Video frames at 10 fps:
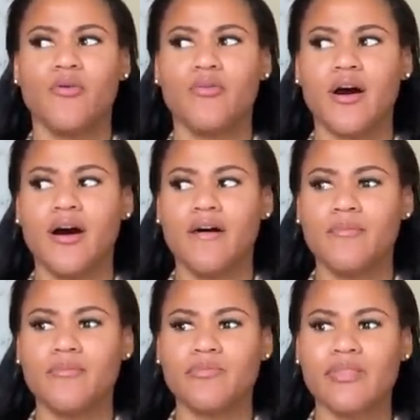
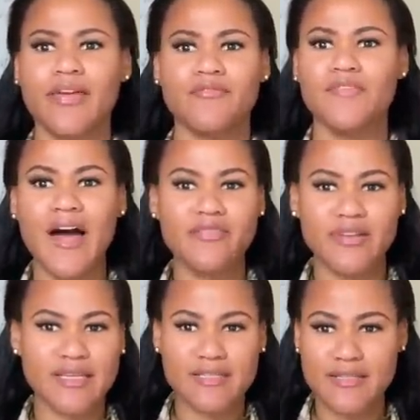five
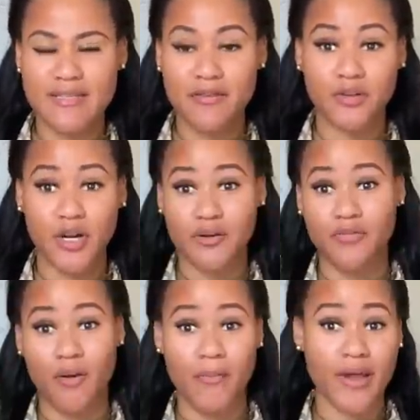lessons I've learned
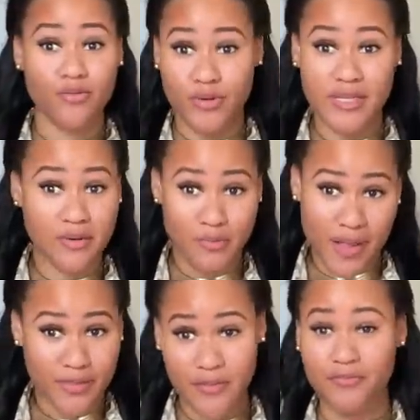from my really
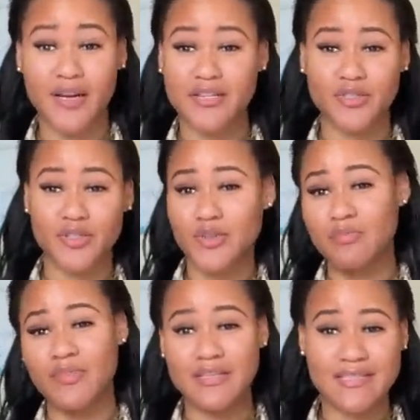wealthy friends or
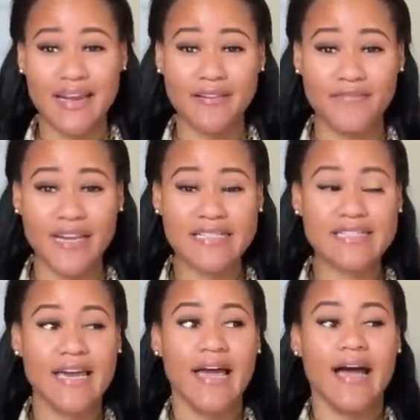something to that effect.
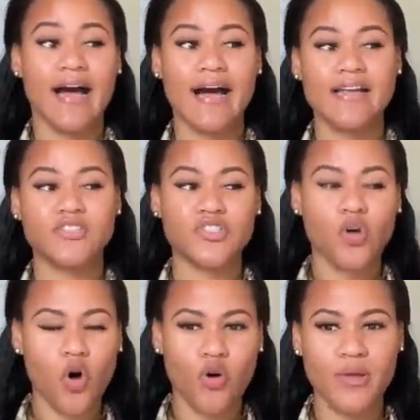And just
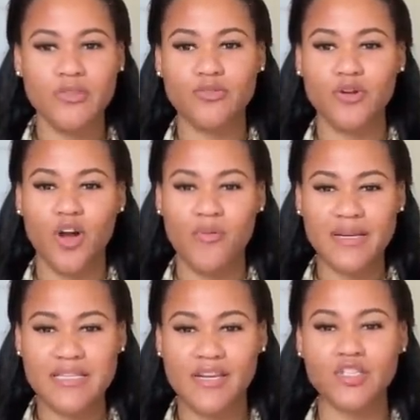combing through the
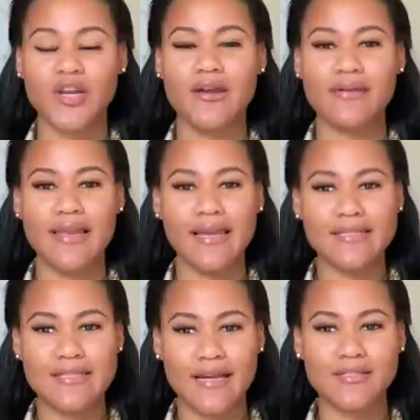comment section, I
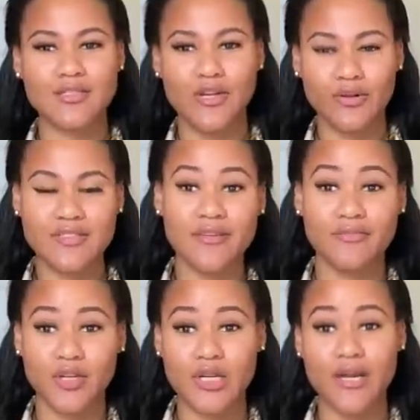realized that, you know, it's a
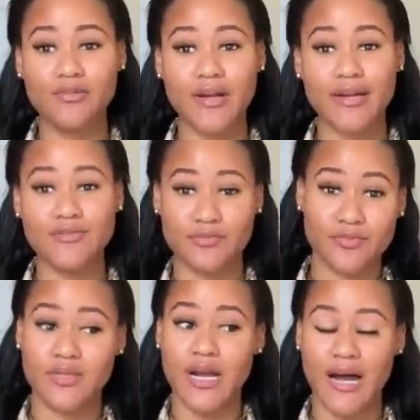video that you
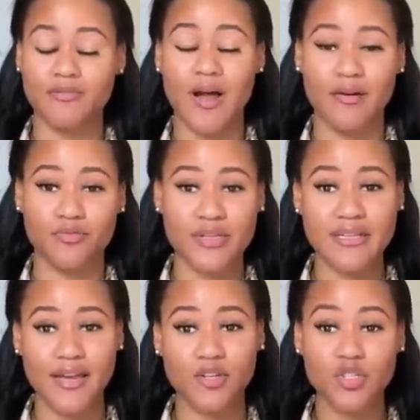guys have
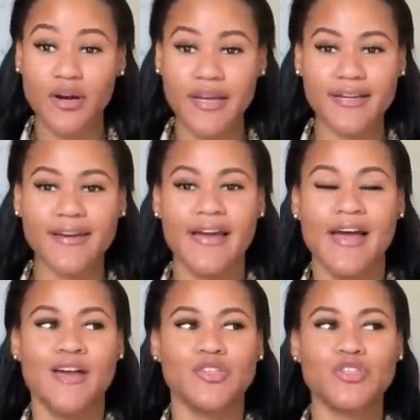really enjoyed.
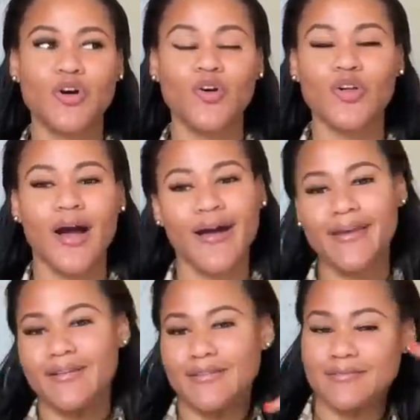So
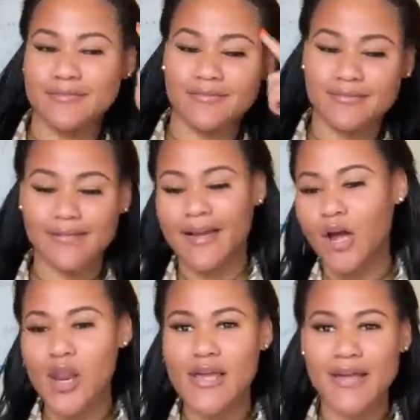I
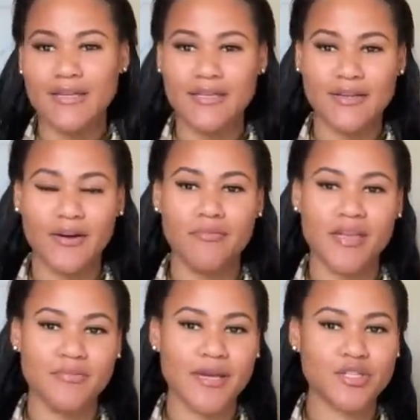got the idea,
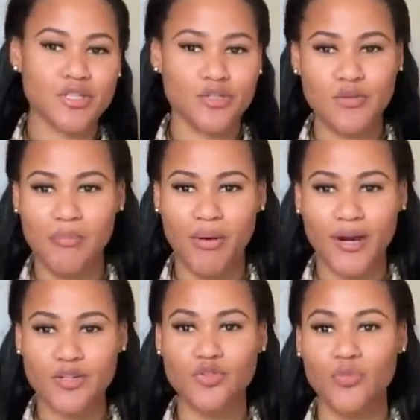maybe I should do a
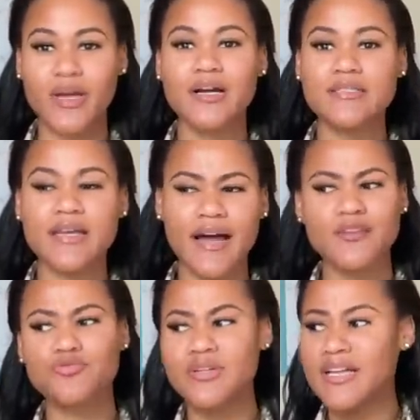part two, because
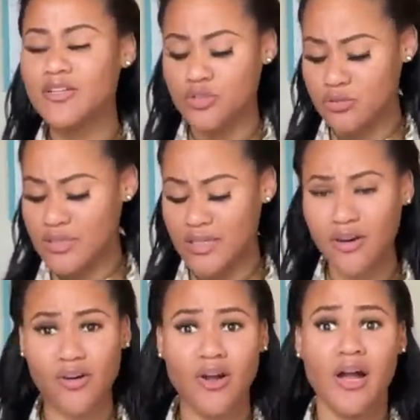guys, really and truly, you
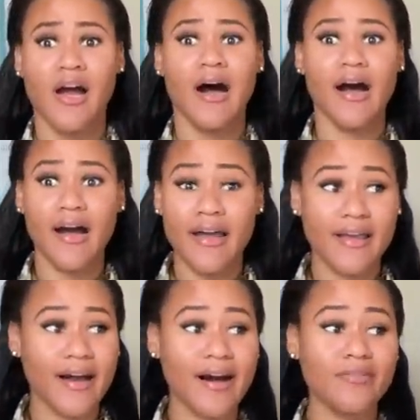know,
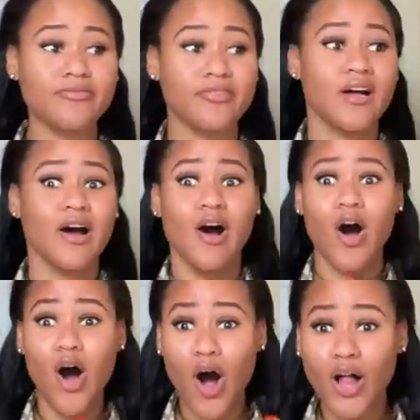I have
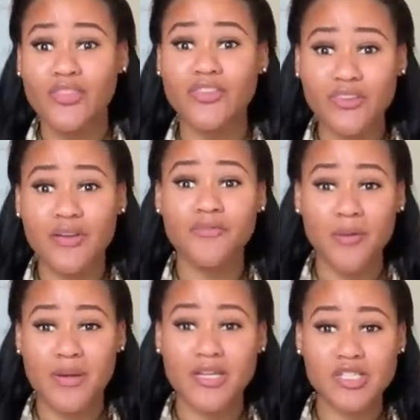all this
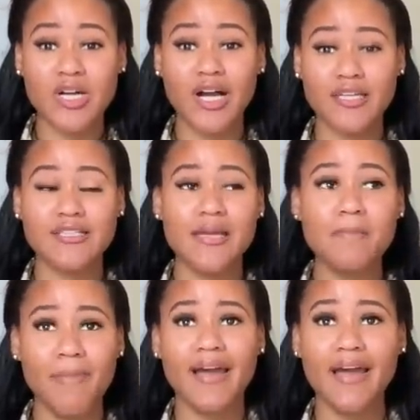information
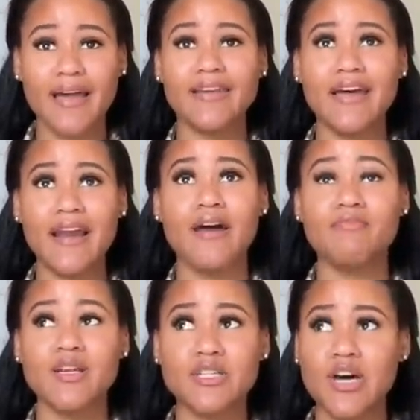in my head that I've
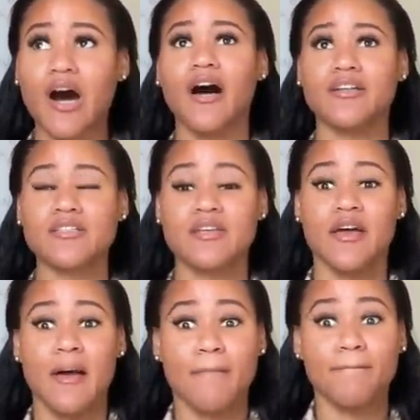been taught
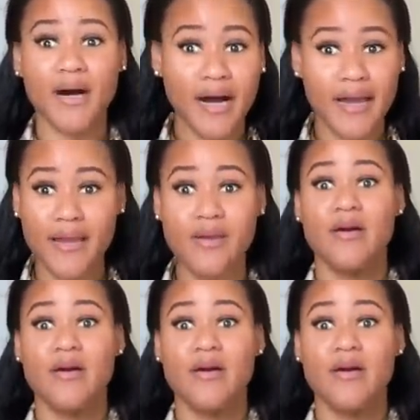by